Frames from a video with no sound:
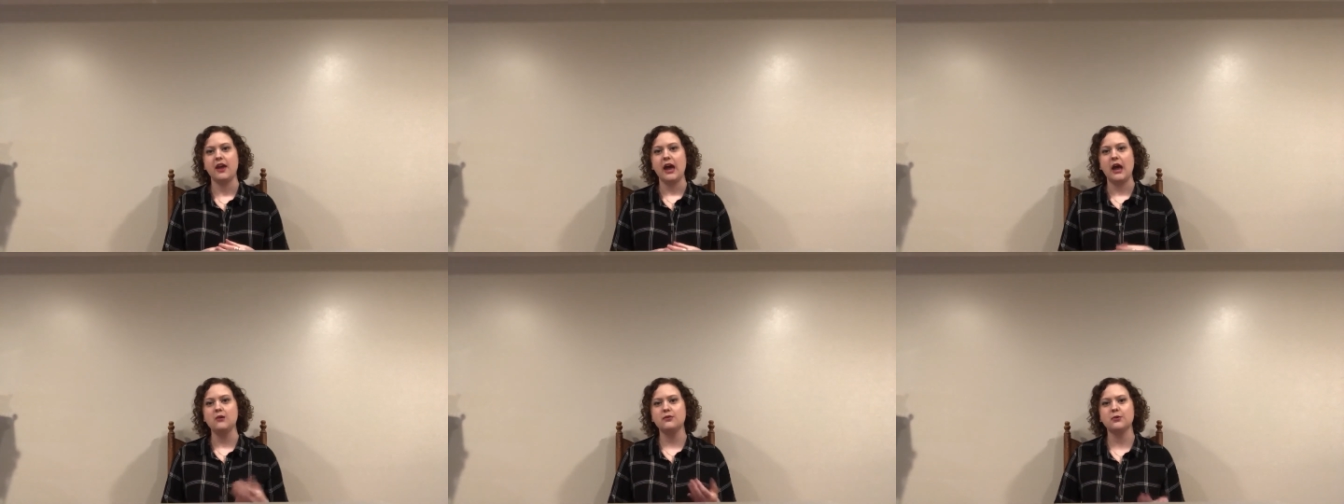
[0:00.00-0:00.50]

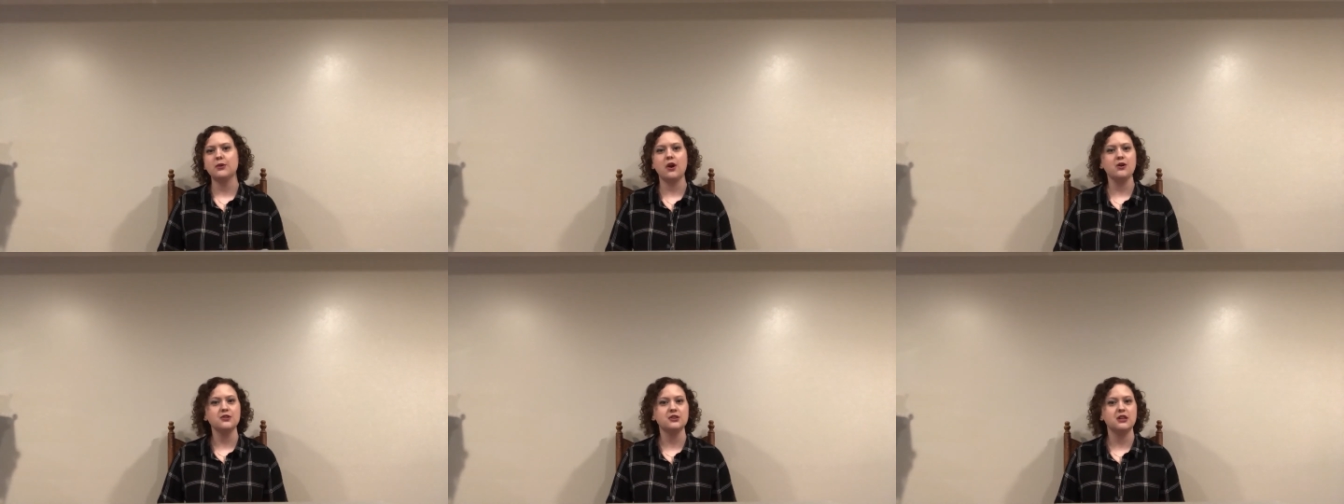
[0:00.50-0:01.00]
However, we
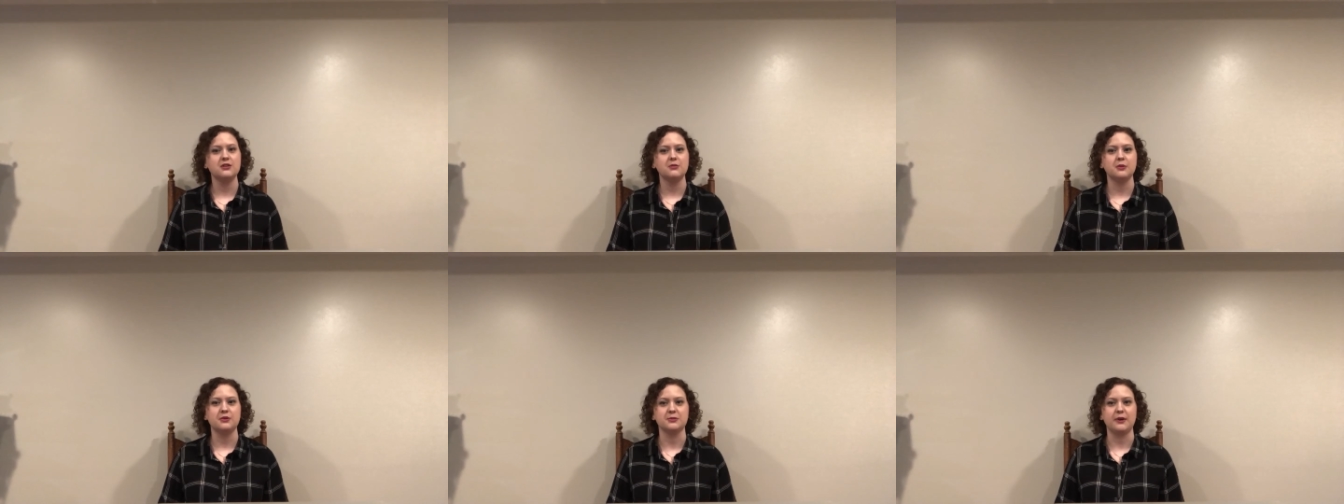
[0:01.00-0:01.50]
also need to be
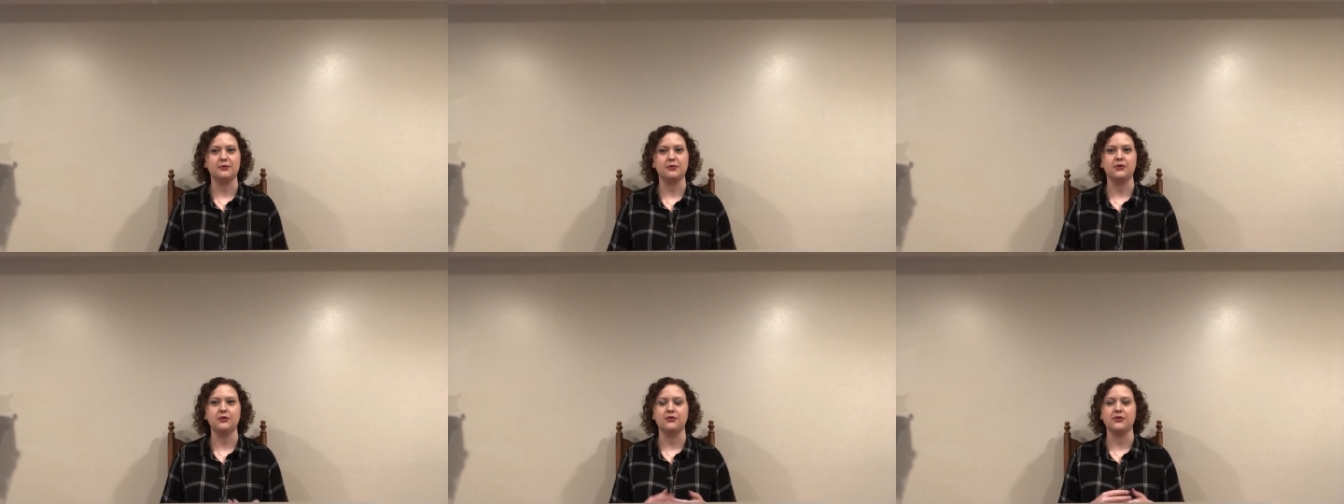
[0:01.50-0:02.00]
respectful
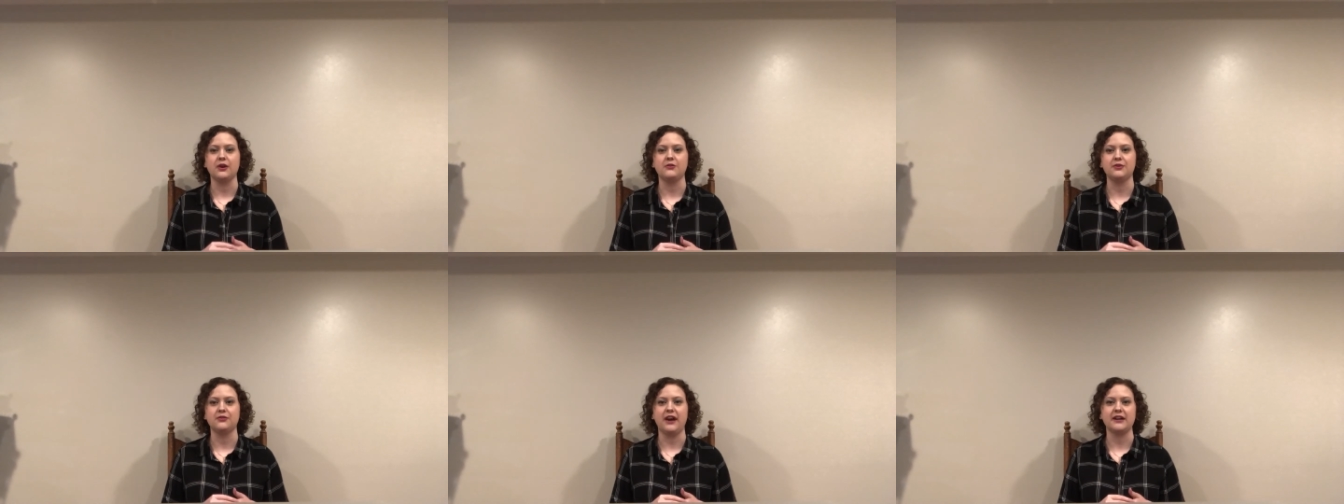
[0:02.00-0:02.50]
of, of the
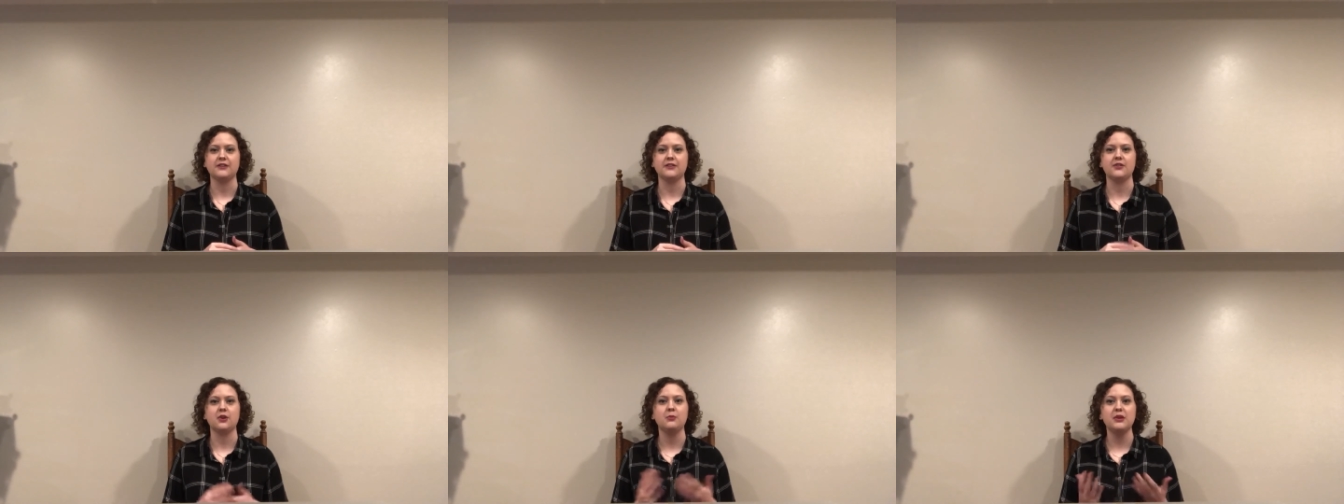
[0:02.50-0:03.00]
fact that
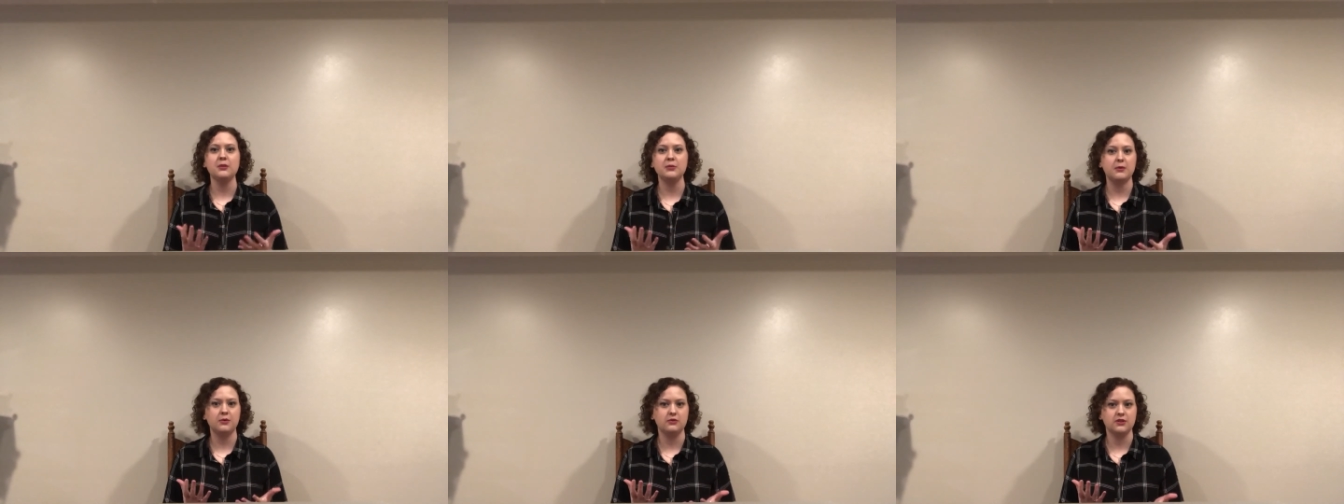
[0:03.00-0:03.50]
there are many
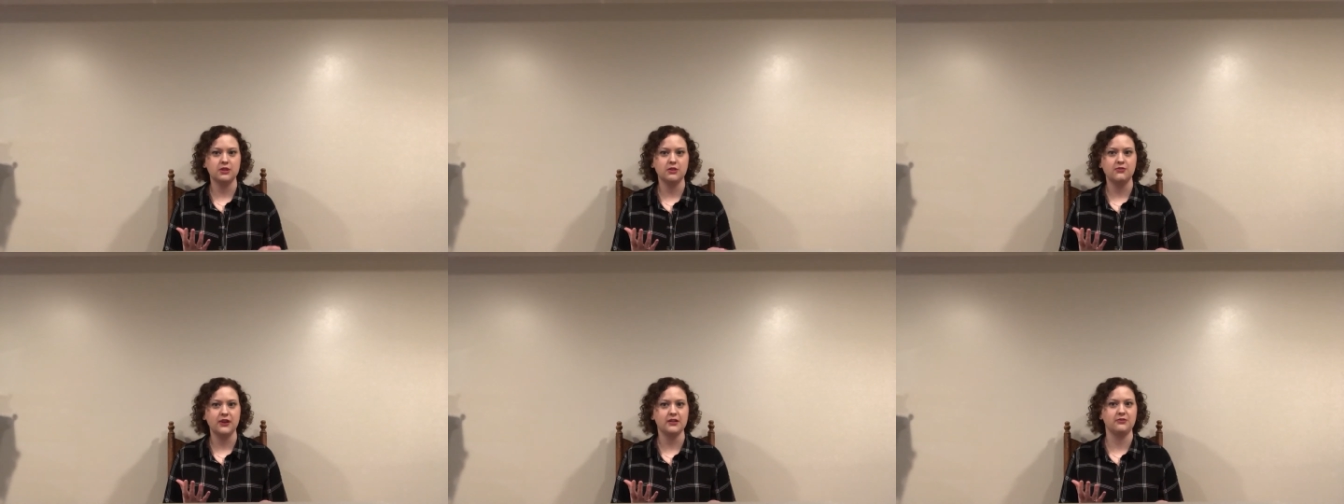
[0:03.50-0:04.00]
people who still
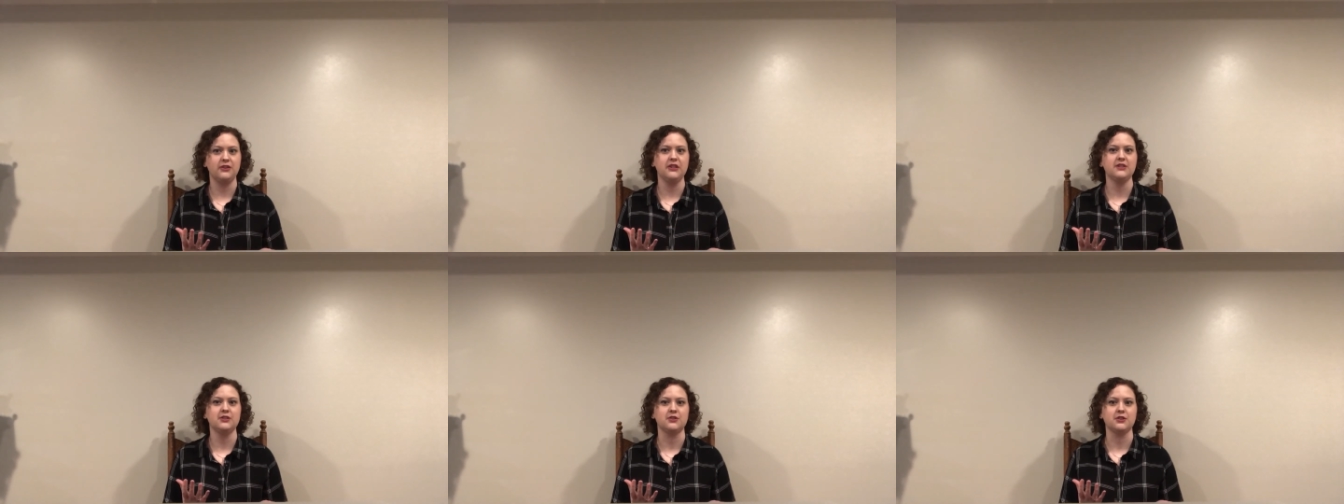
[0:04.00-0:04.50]
find offense
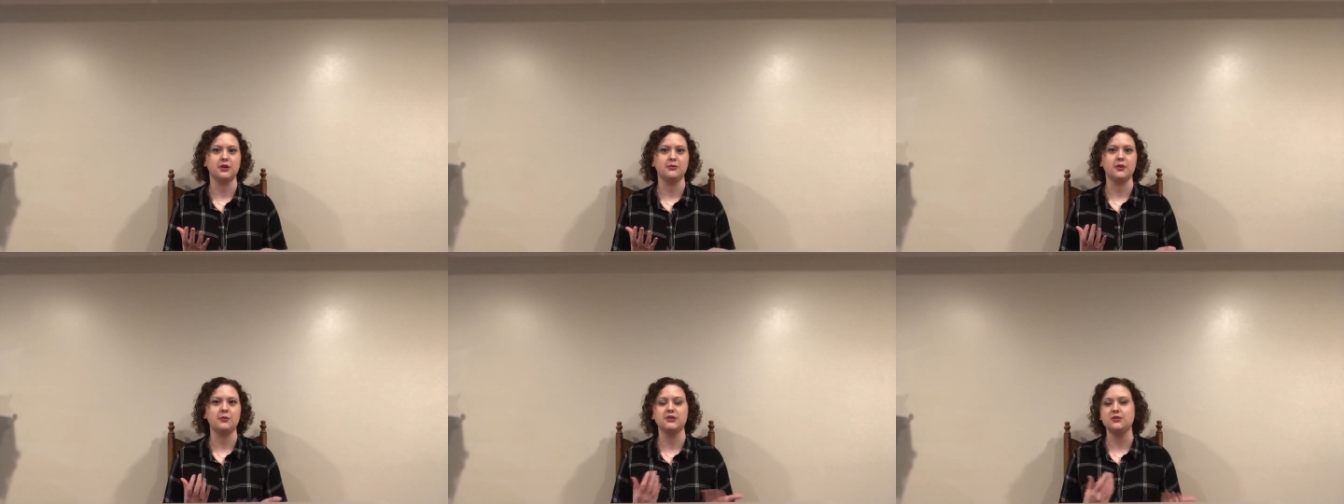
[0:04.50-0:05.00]
in a term
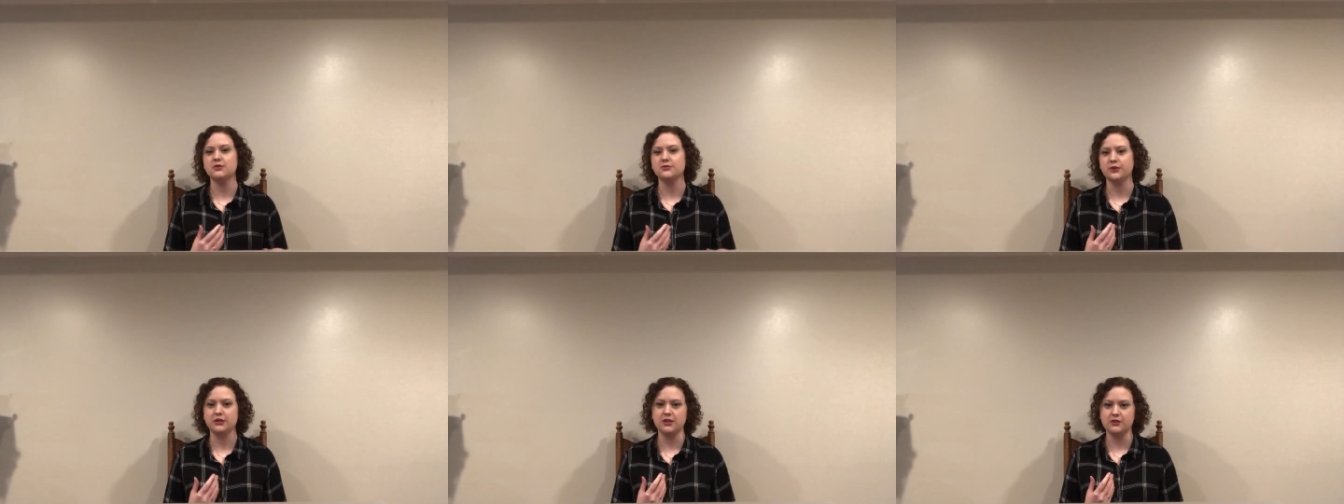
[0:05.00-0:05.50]
that was used for
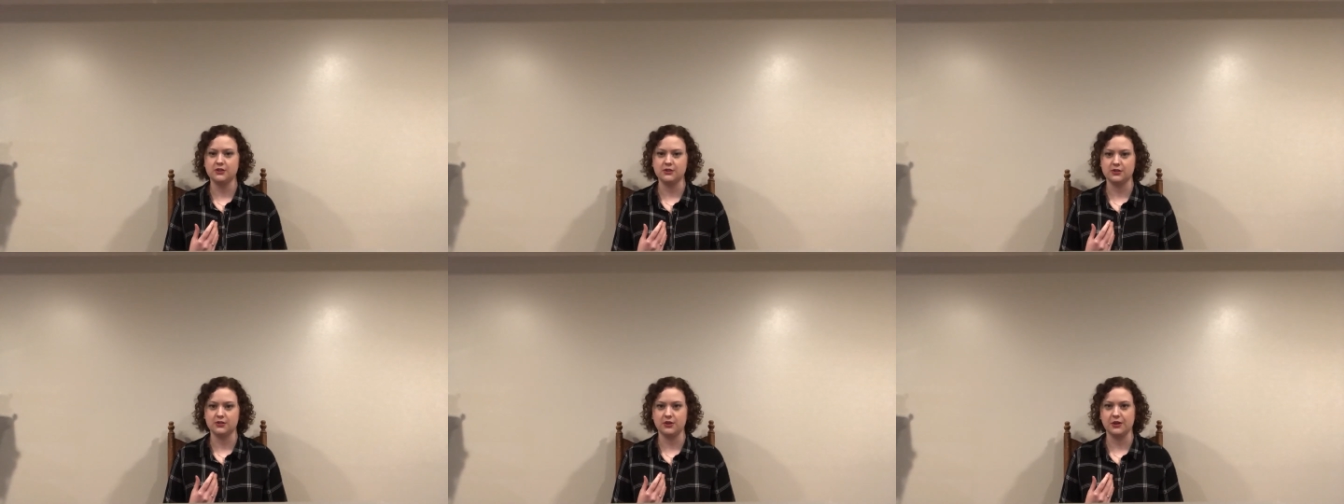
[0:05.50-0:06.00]
years as a
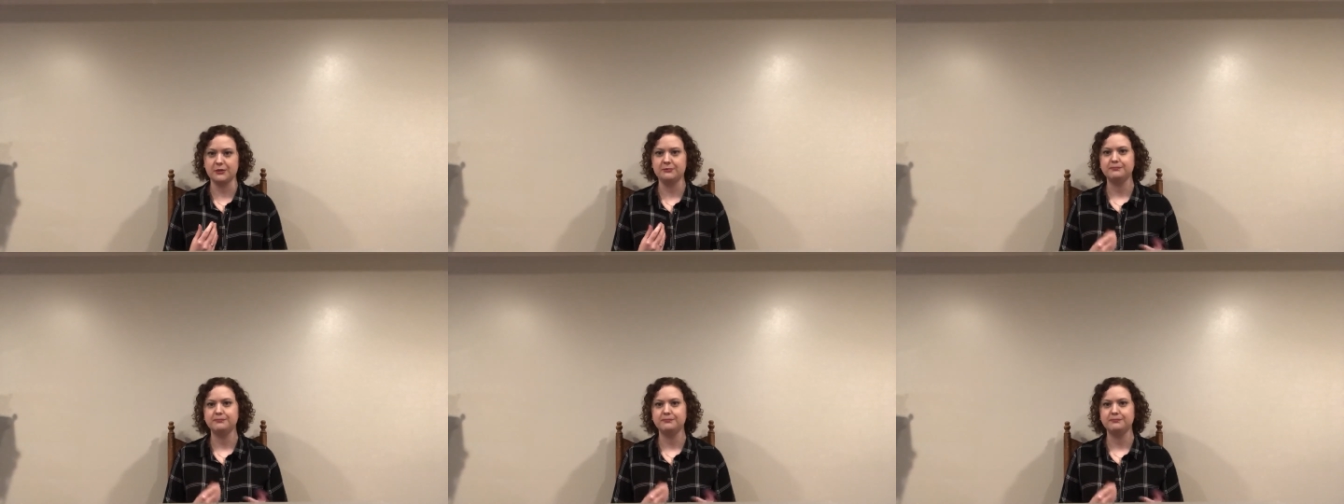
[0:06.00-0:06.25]
slur.